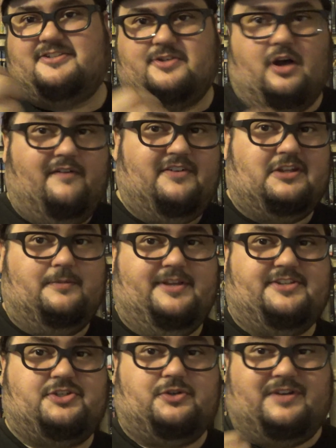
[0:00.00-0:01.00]
solving the
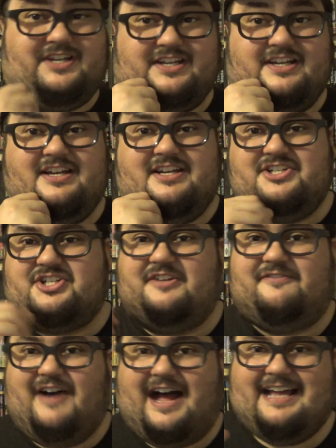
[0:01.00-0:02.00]
mystery, she
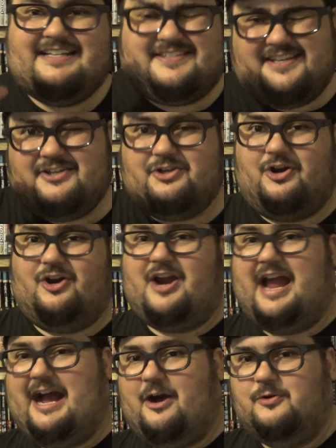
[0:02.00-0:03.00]
finds in her
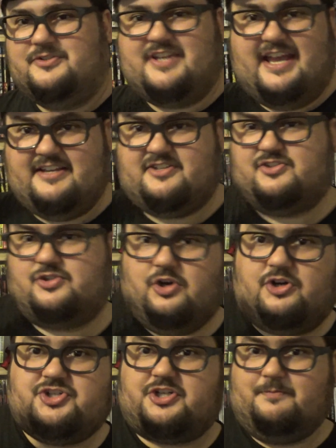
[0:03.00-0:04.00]
house a
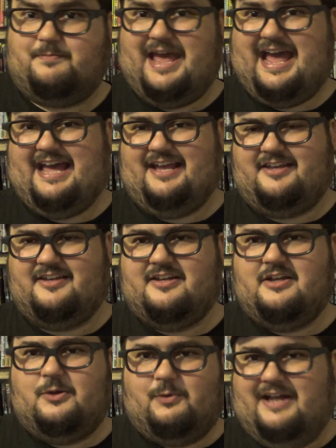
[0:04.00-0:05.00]
surgeon bag.
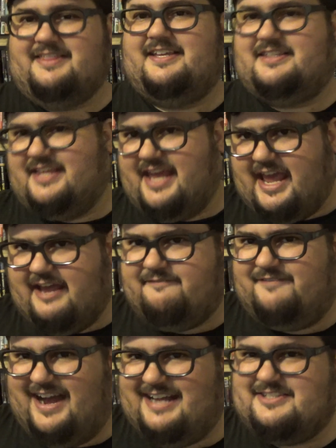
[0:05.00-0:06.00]
Well, I think the aunt
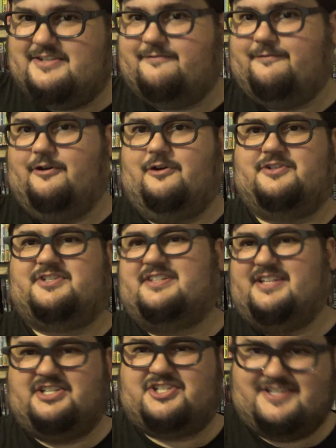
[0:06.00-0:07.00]
finds it first
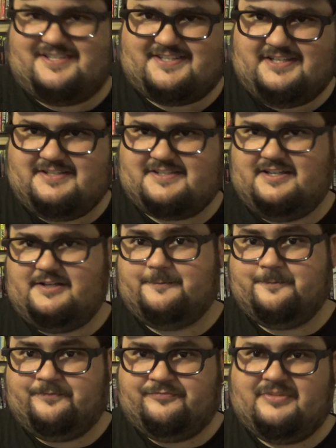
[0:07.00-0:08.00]
and then she sees it,
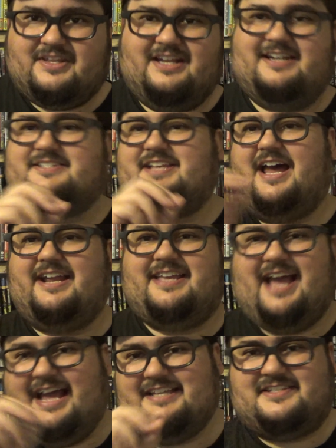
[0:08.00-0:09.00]
and it's got a
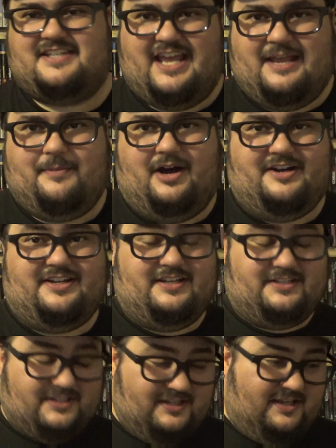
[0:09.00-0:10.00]
guy's name on
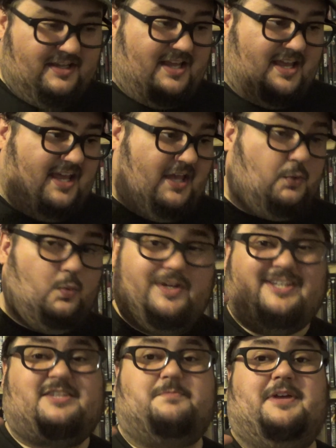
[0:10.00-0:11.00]
it and
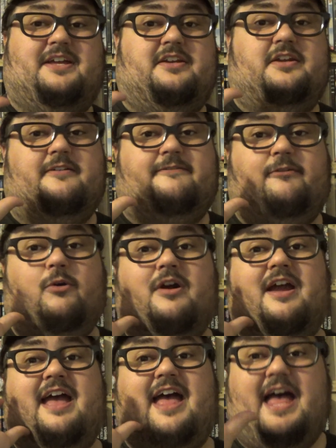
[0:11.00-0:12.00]
we spend
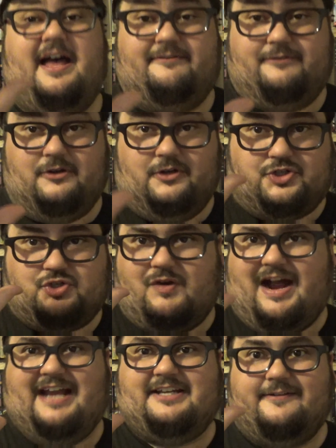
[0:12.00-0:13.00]
forever
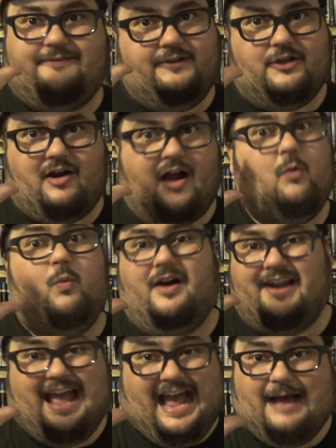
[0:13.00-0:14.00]
trying to figure out
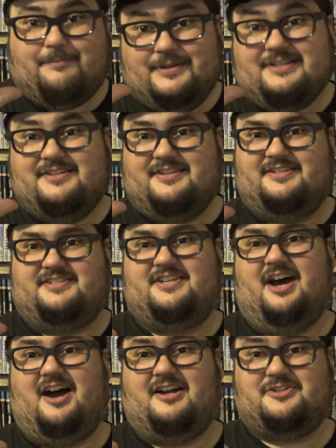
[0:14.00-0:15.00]
what happened to this
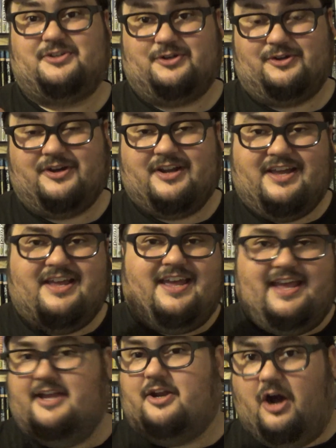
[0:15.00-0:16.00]
doctor,
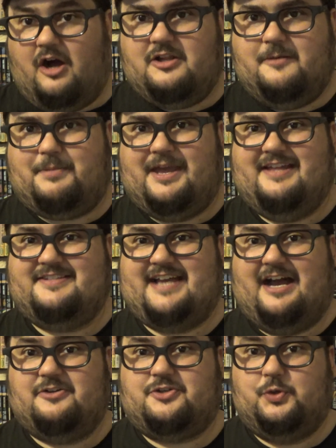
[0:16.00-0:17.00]
and all it pans
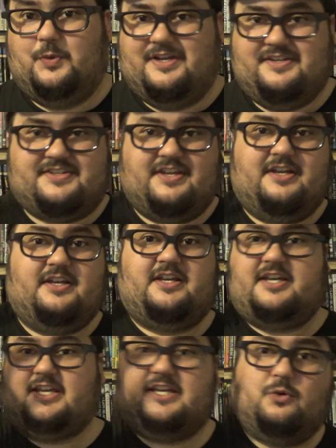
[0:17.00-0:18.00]
out to is
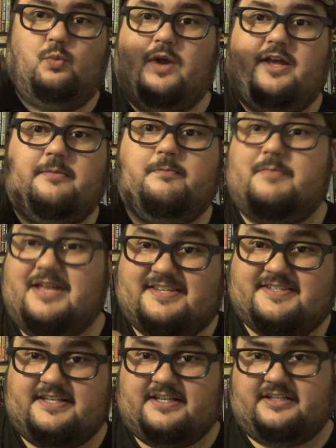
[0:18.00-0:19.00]
he went
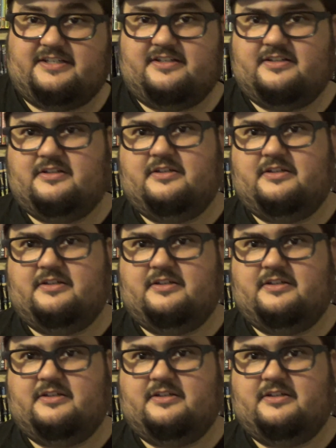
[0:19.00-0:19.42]
missing.